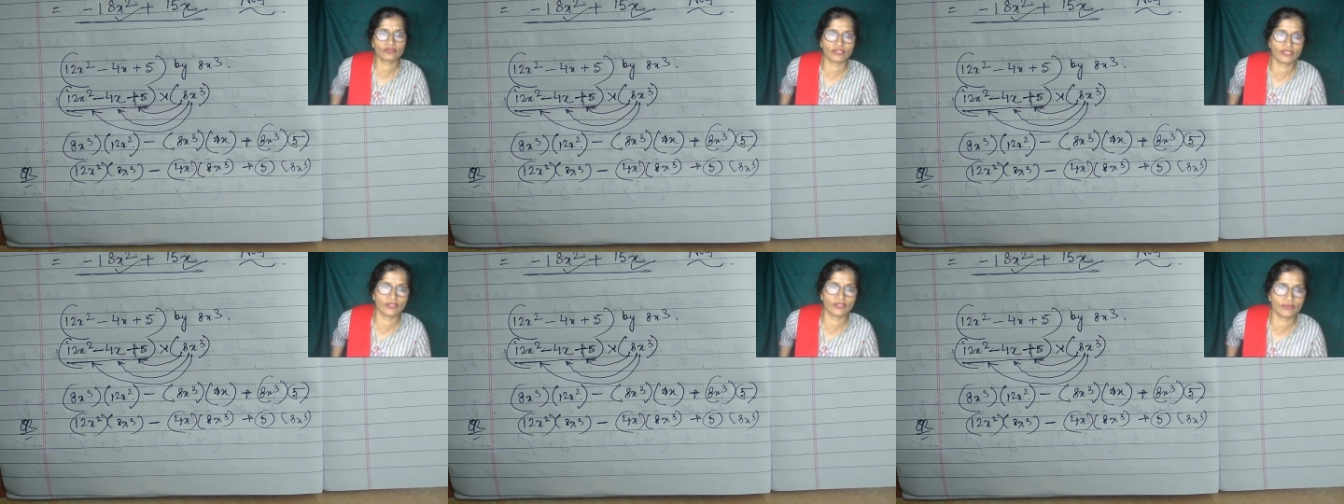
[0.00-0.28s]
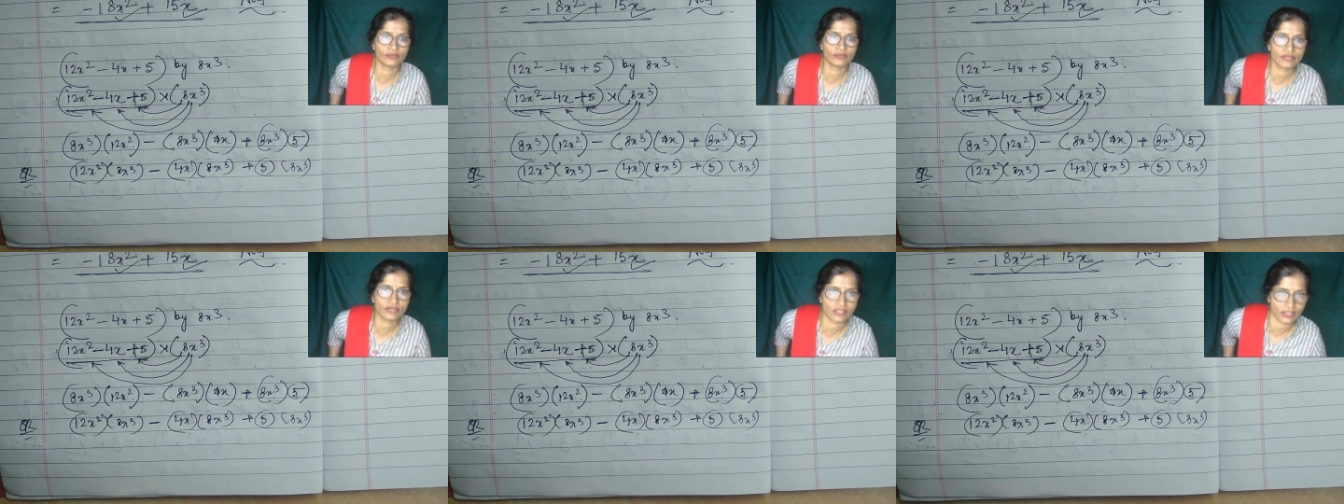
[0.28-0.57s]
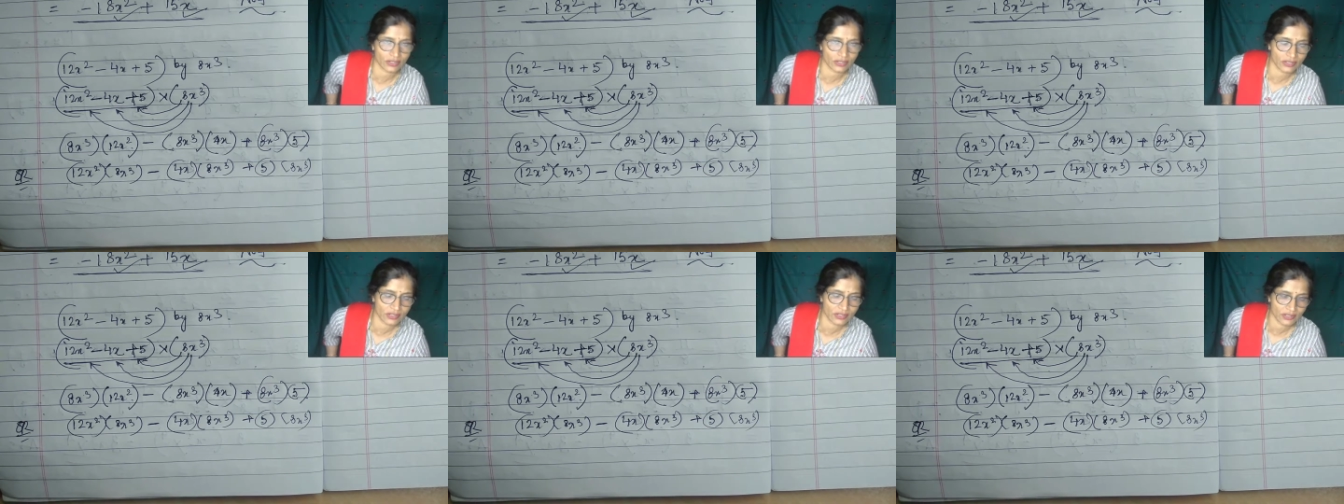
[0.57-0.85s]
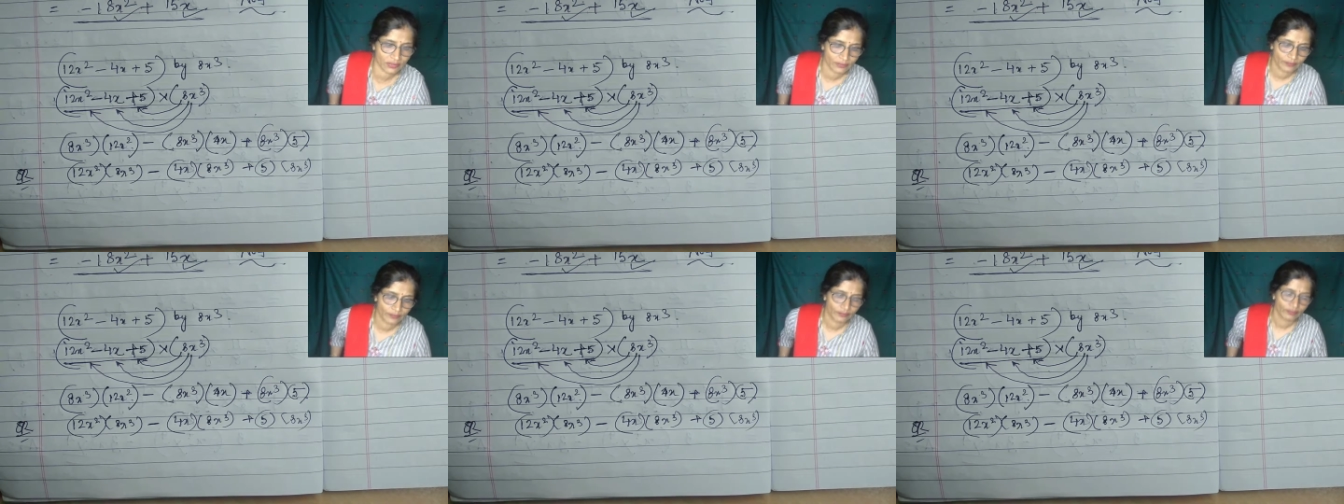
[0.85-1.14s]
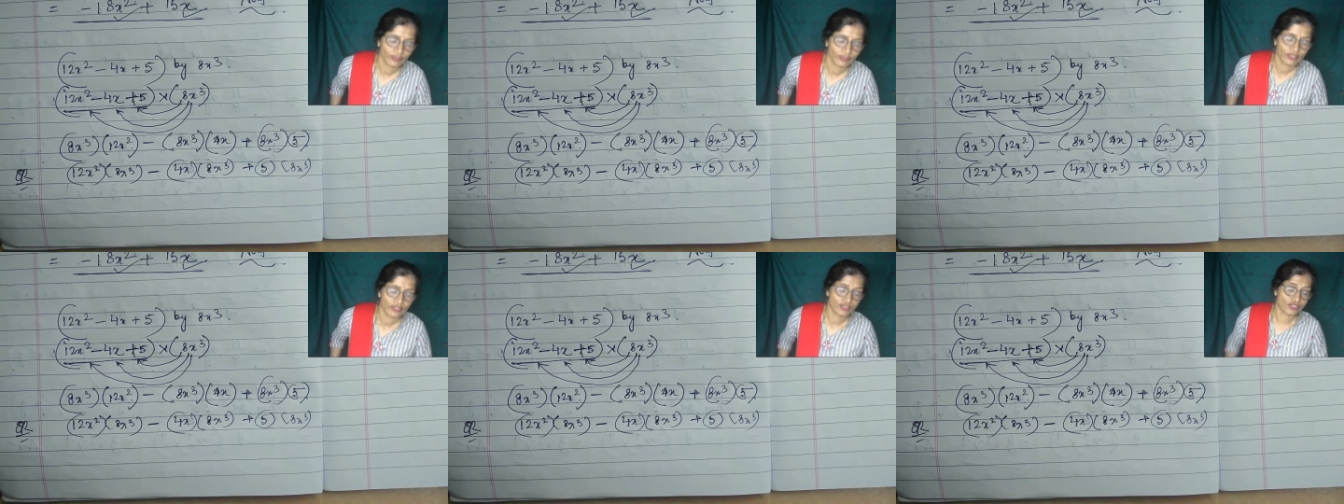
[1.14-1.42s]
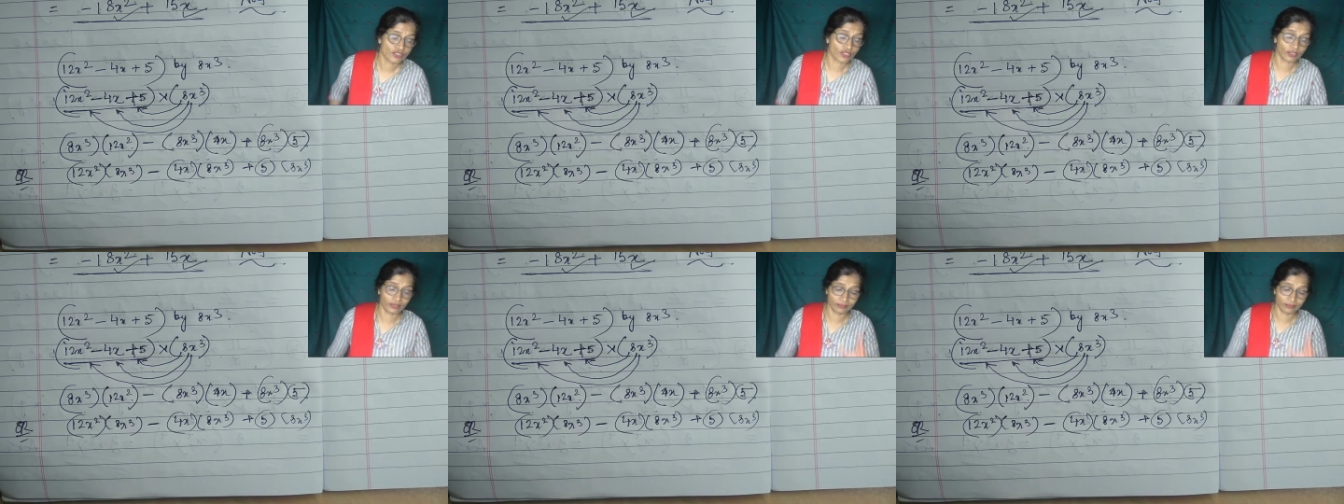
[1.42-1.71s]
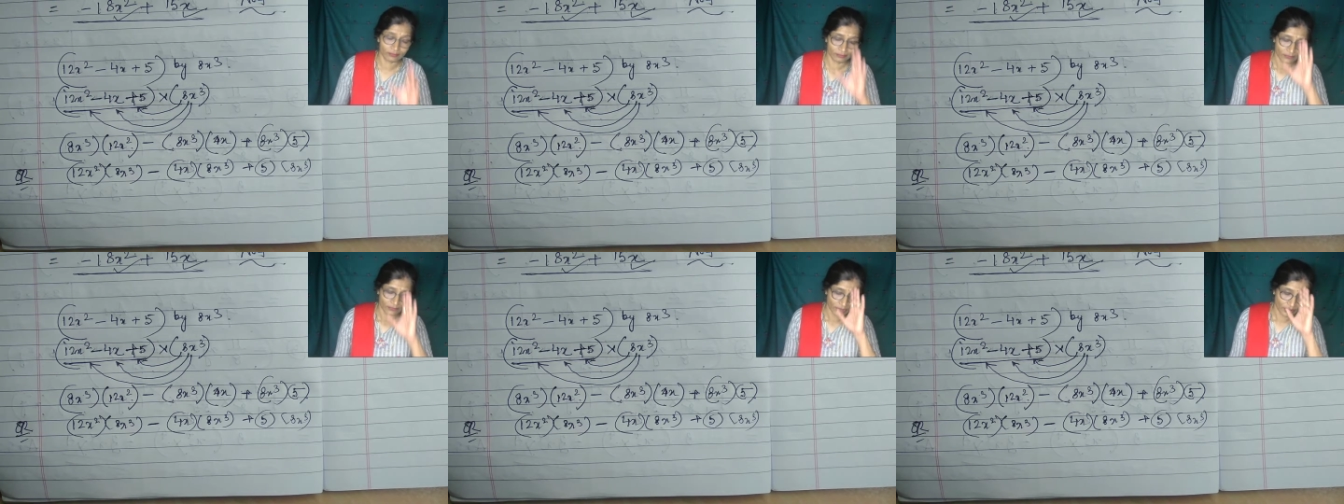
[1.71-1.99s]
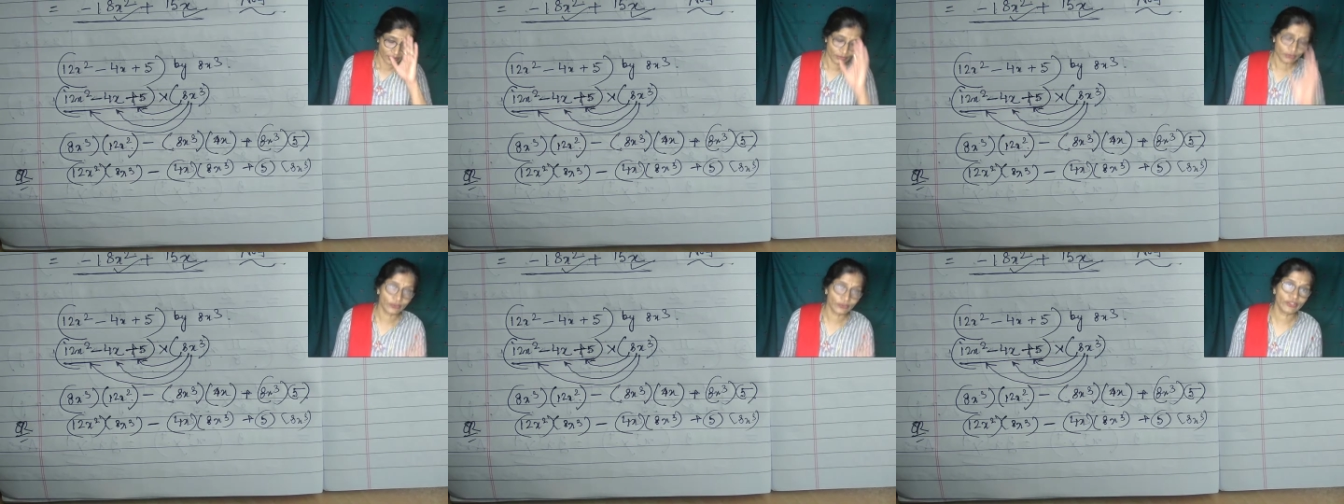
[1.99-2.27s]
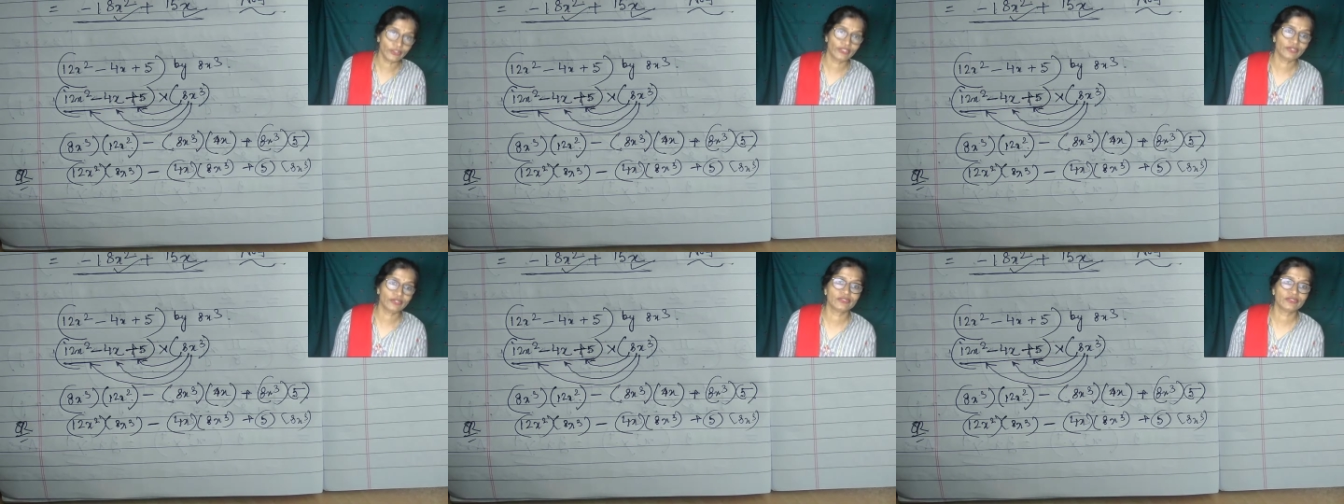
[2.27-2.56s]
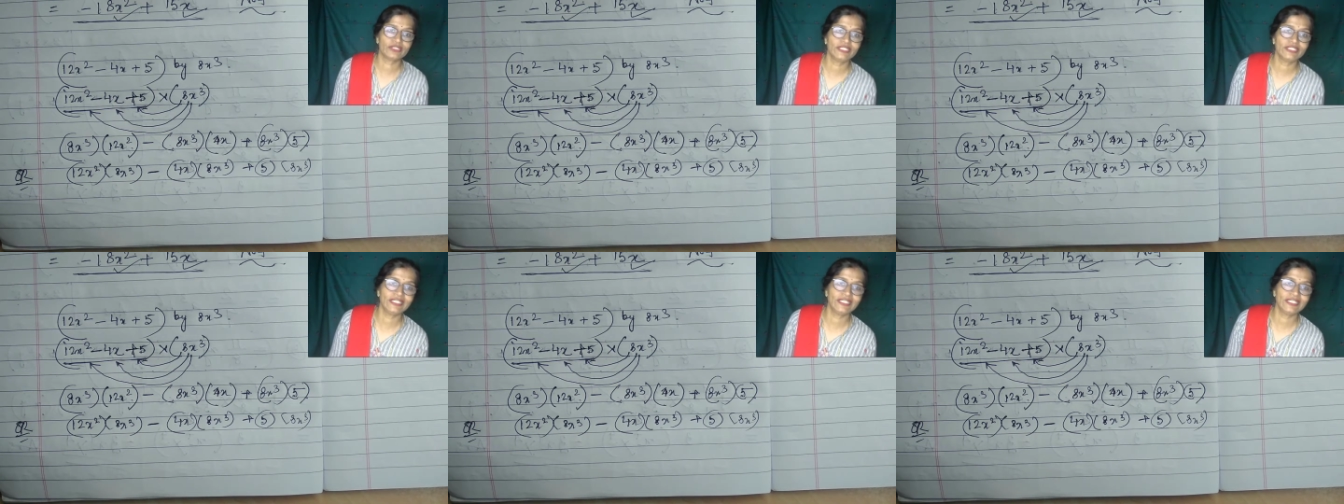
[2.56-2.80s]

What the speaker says: into 6. Sorry, 2 into 3